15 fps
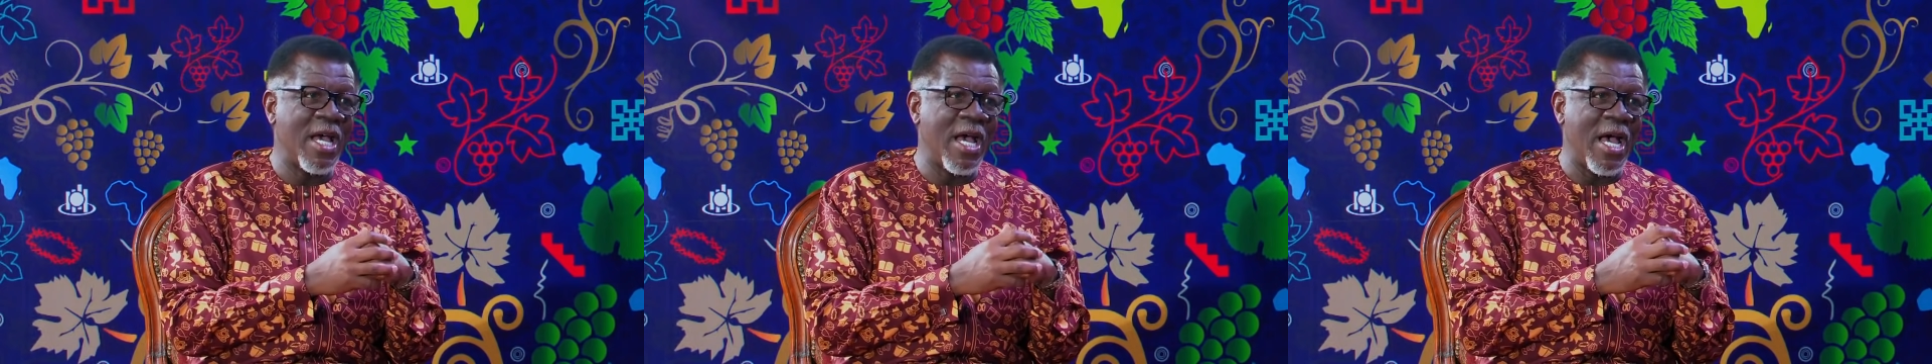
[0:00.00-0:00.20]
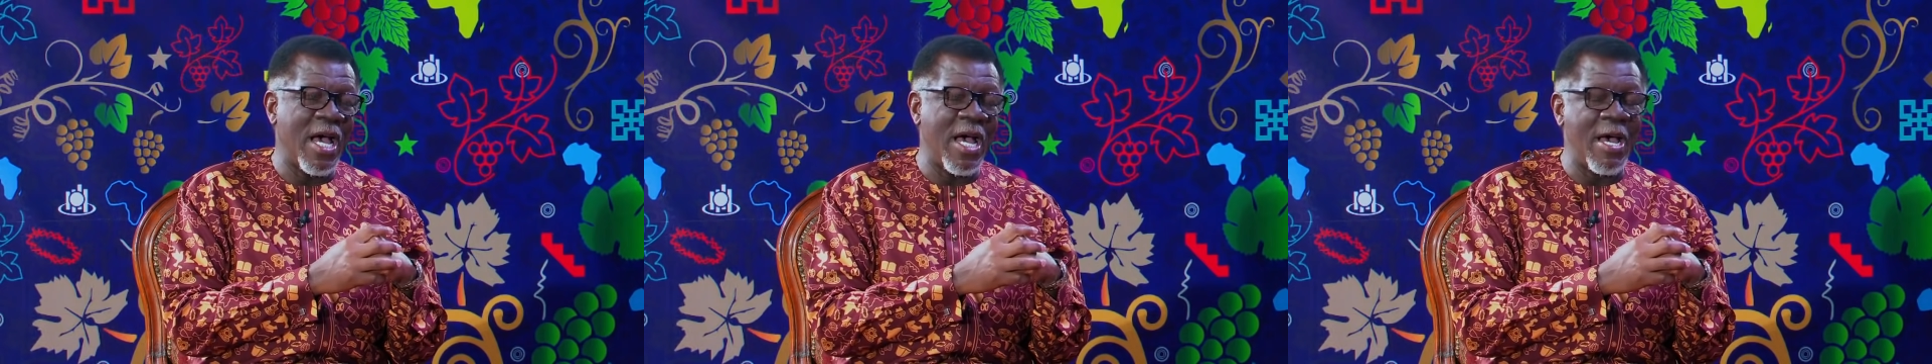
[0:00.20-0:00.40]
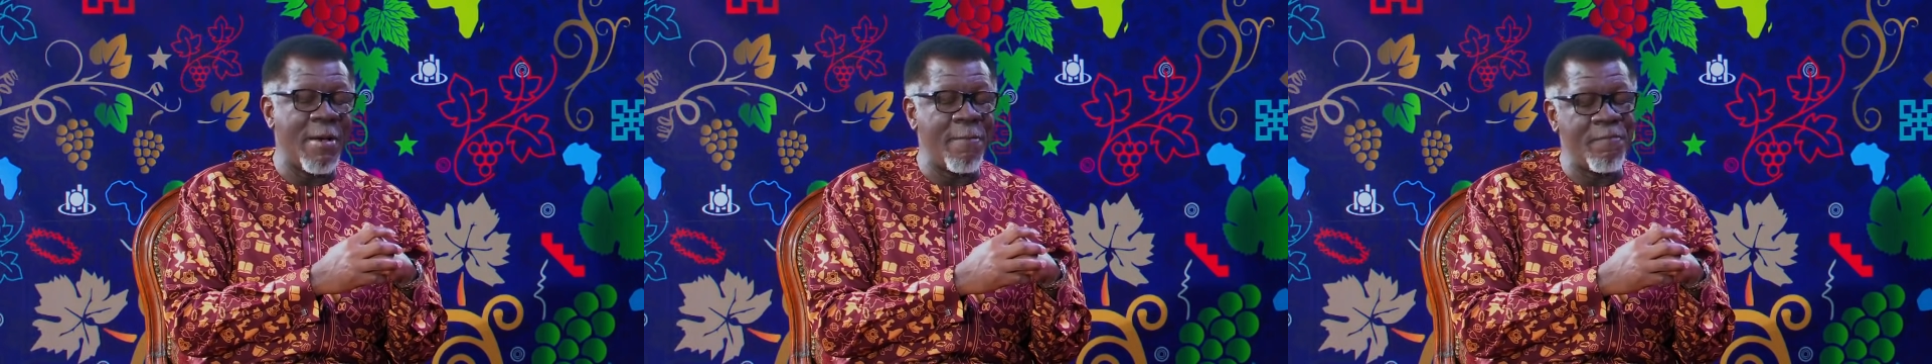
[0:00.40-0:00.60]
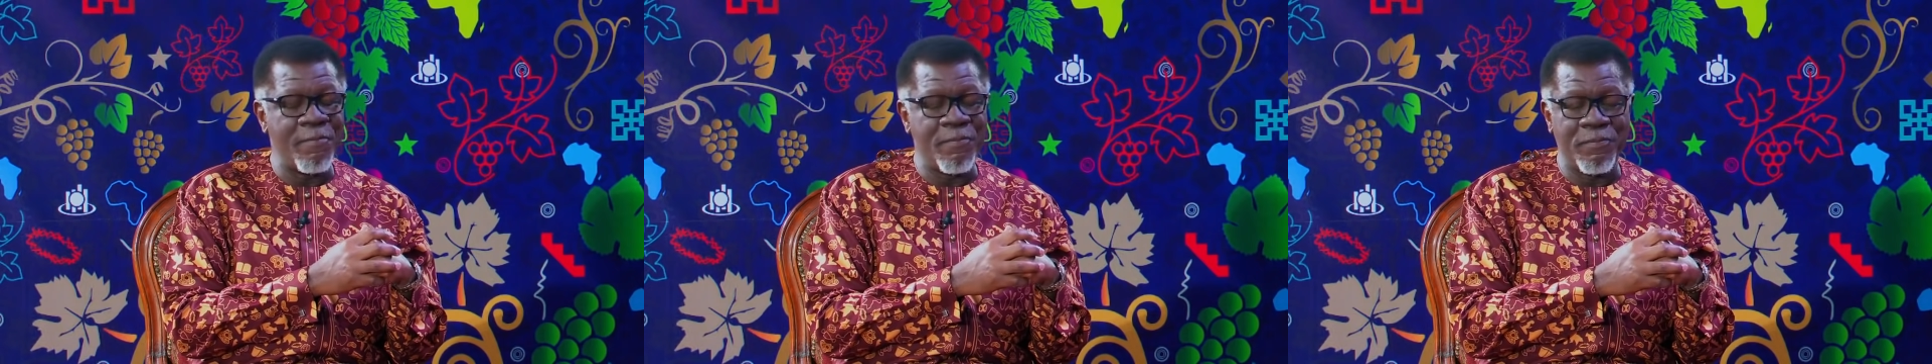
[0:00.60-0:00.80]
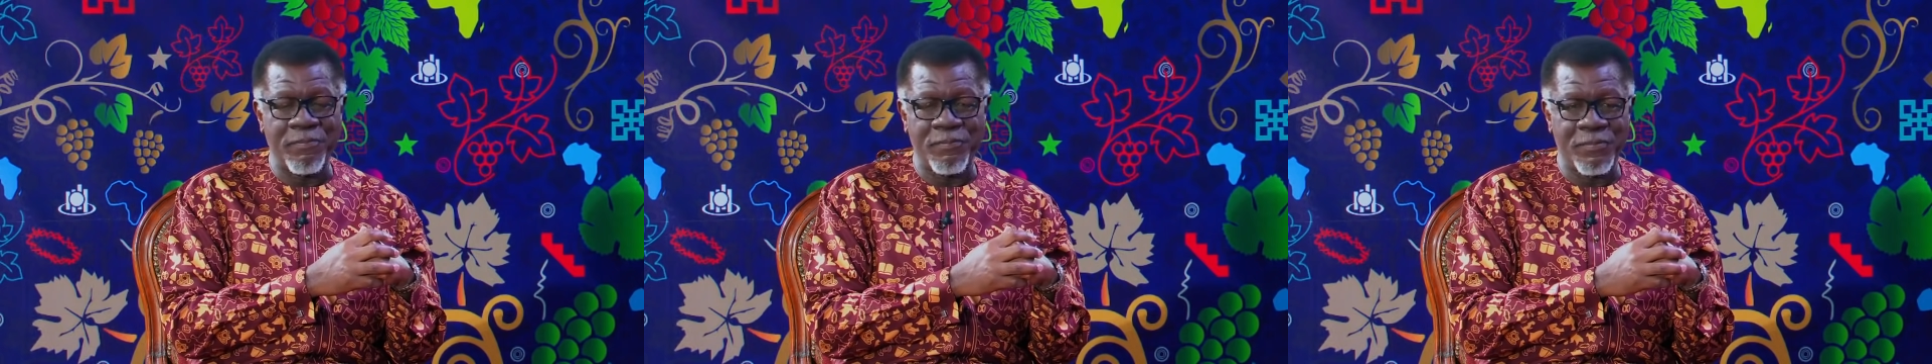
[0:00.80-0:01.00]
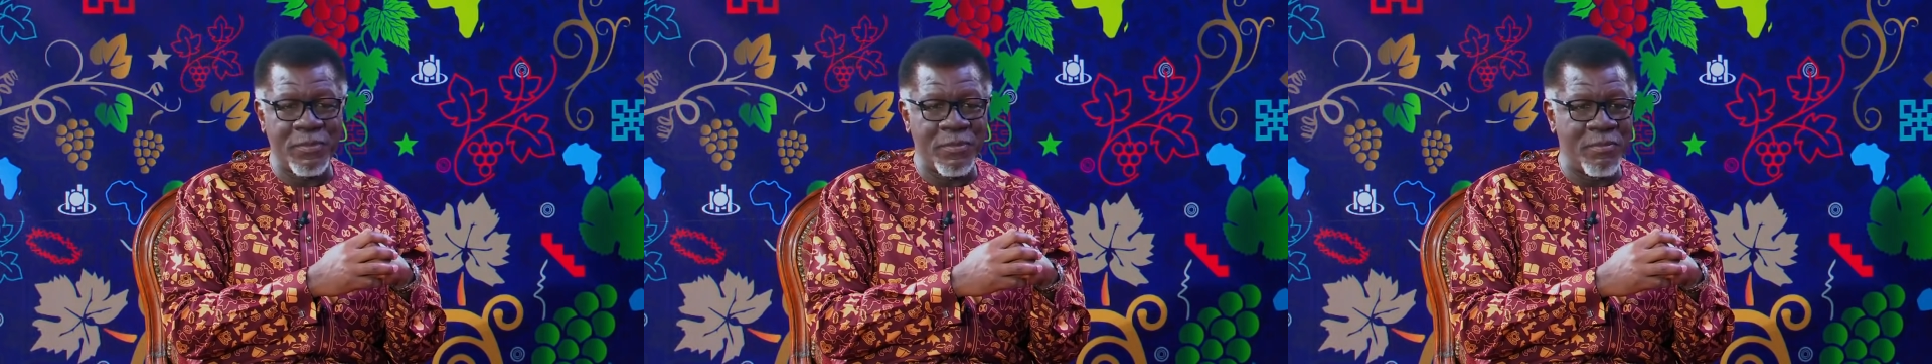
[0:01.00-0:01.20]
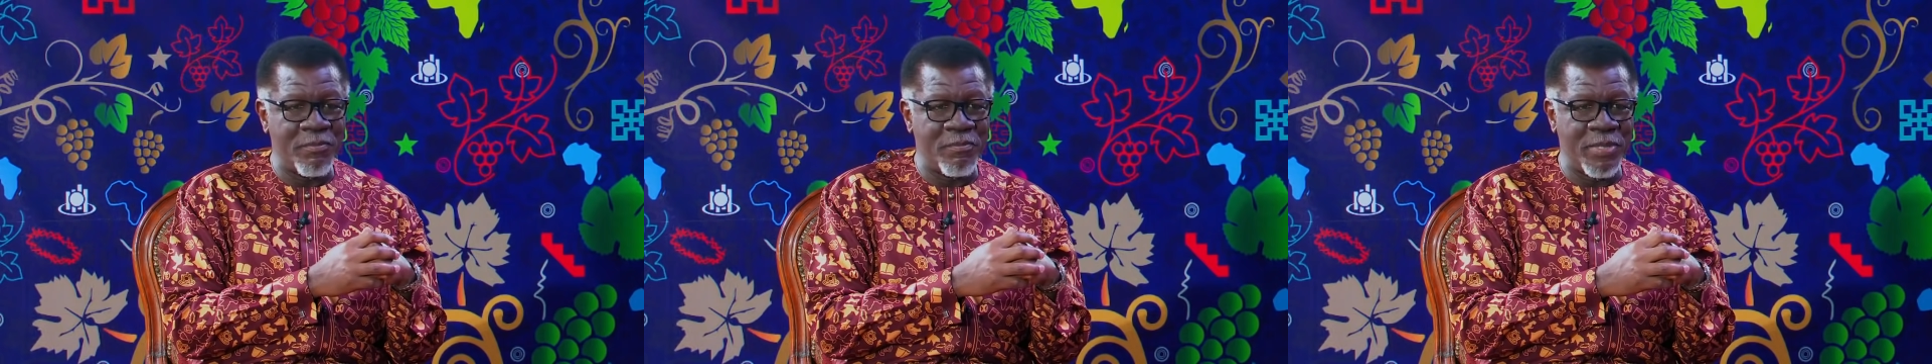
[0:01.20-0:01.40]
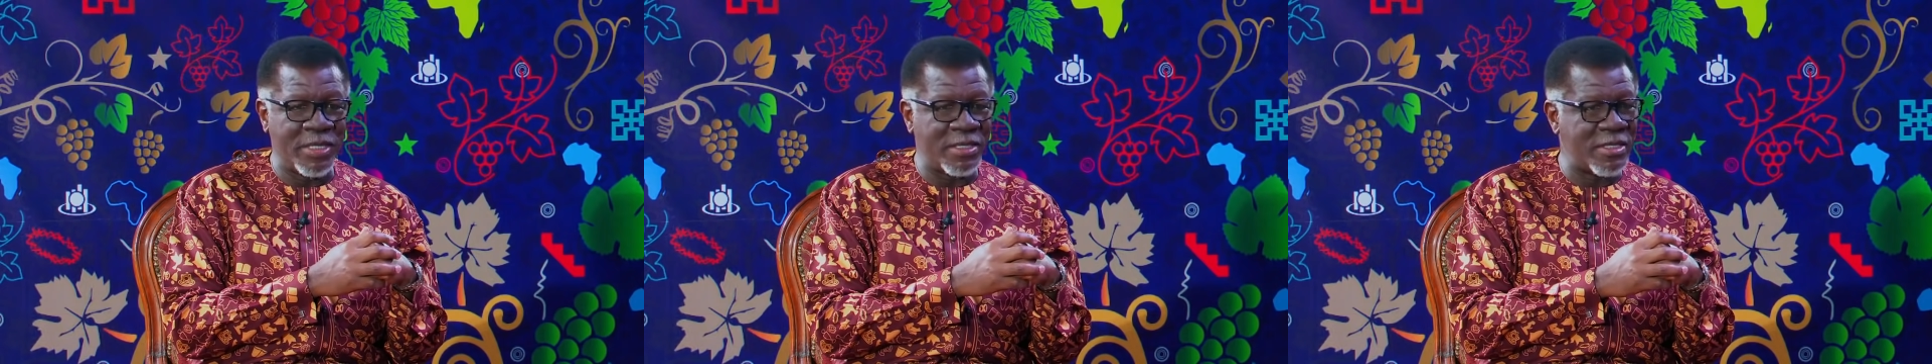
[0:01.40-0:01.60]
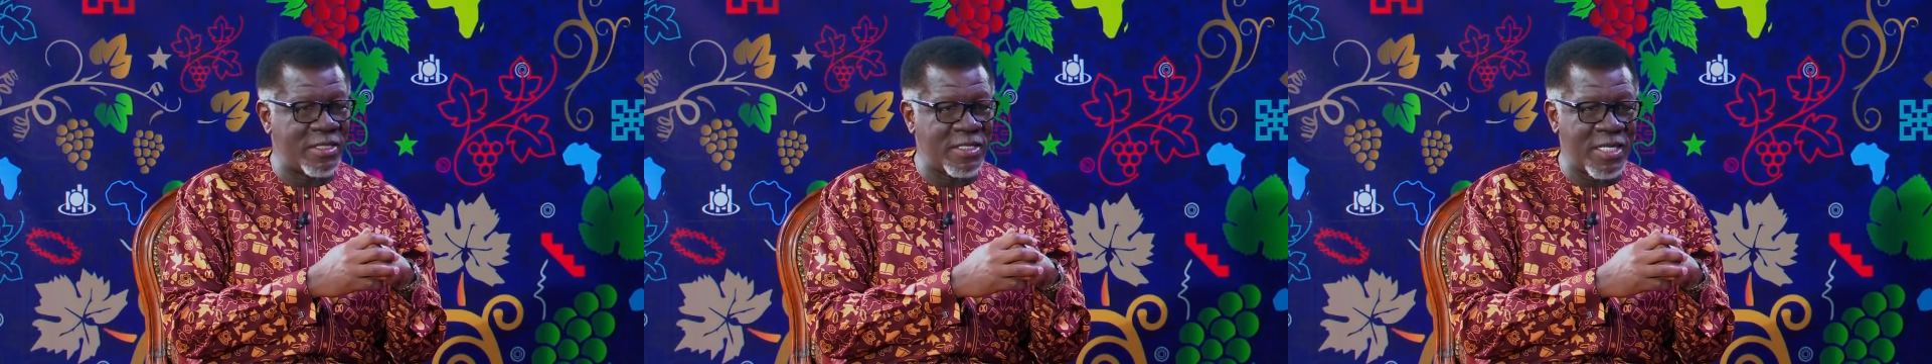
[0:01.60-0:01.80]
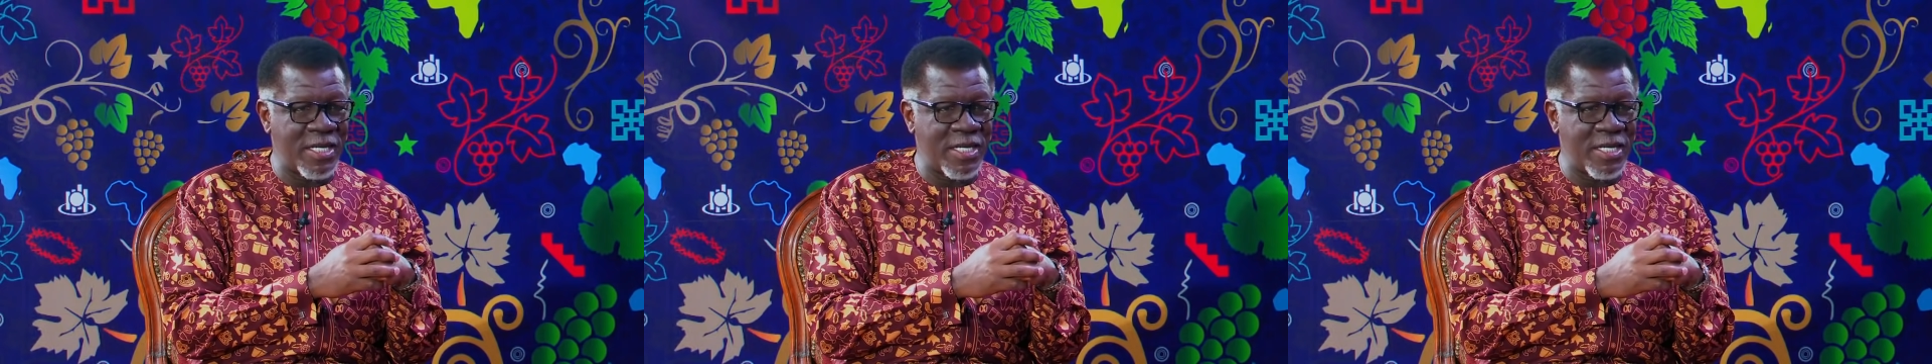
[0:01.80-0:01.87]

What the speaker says: But